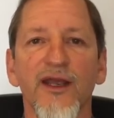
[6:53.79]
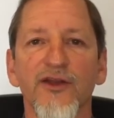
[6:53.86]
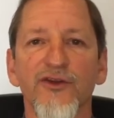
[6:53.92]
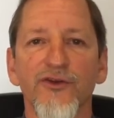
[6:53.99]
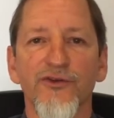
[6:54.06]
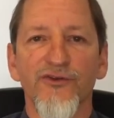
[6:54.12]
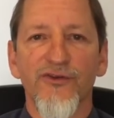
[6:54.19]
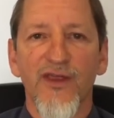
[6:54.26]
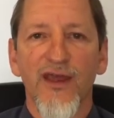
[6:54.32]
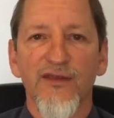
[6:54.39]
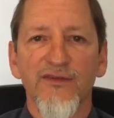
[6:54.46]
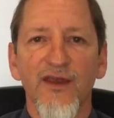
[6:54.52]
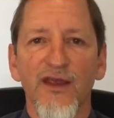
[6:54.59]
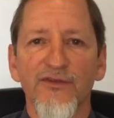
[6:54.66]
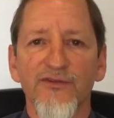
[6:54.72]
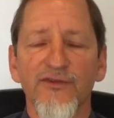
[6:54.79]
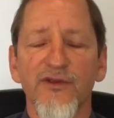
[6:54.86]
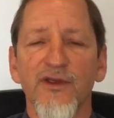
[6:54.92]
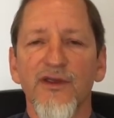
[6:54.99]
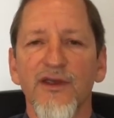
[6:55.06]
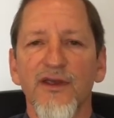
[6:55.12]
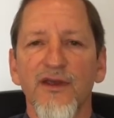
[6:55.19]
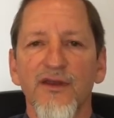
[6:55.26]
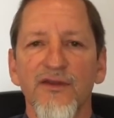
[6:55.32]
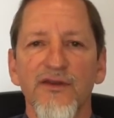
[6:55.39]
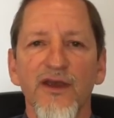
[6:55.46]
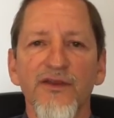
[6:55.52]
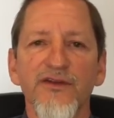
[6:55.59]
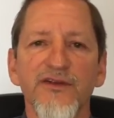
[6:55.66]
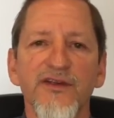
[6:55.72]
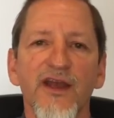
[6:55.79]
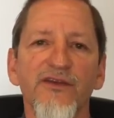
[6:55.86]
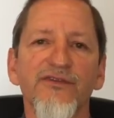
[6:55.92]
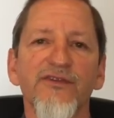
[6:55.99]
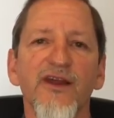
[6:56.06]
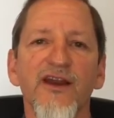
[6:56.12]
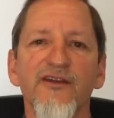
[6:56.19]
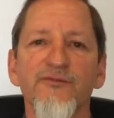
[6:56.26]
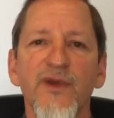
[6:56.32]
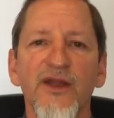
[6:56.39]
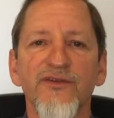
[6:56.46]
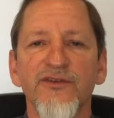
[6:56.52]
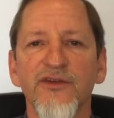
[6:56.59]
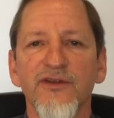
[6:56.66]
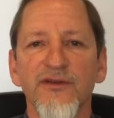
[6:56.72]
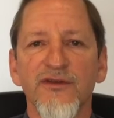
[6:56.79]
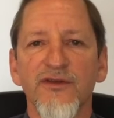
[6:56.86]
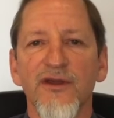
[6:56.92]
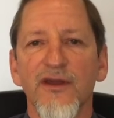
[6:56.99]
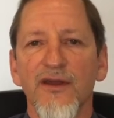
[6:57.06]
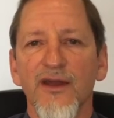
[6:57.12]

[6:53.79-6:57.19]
and use that test. The other tests that I mentioned,